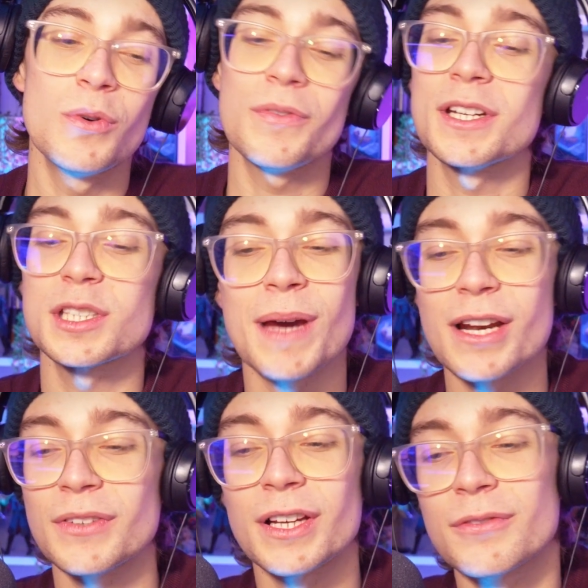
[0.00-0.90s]
Within a
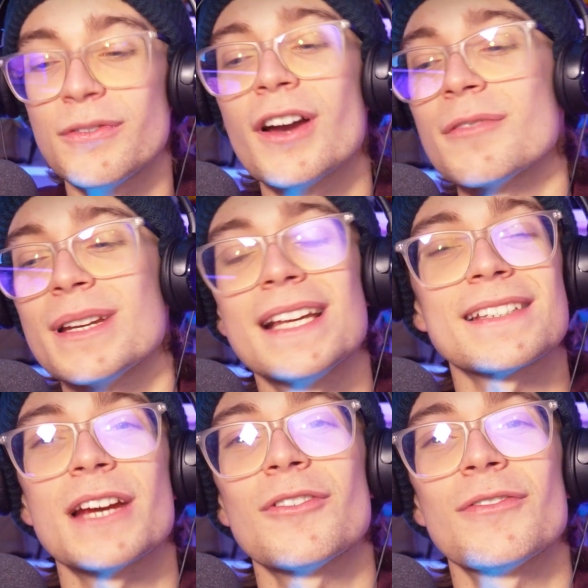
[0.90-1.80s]
span of like 5
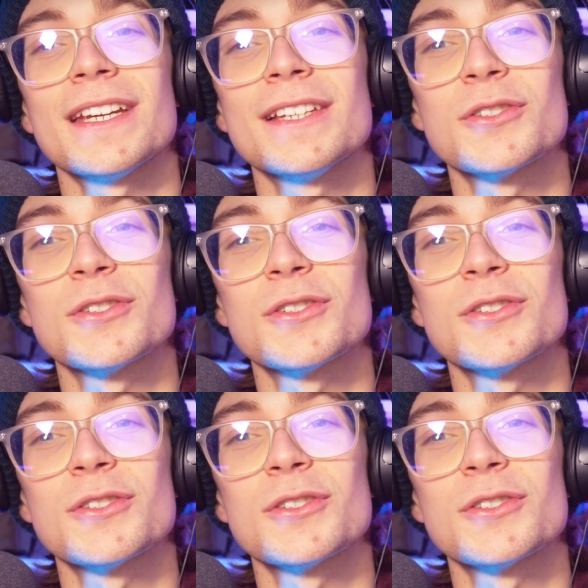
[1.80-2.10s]
minutes, everything